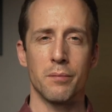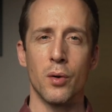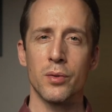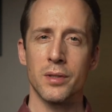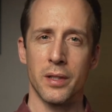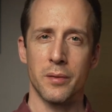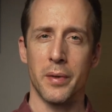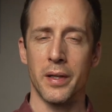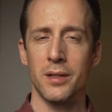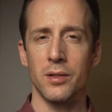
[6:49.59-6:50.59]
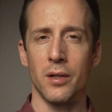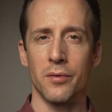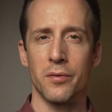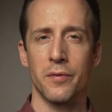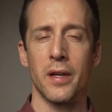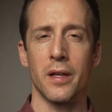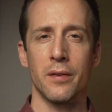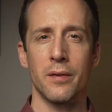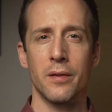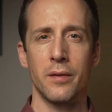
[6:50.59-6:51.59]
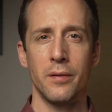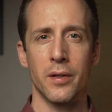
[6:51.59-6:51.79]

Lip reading: mostly based on faith,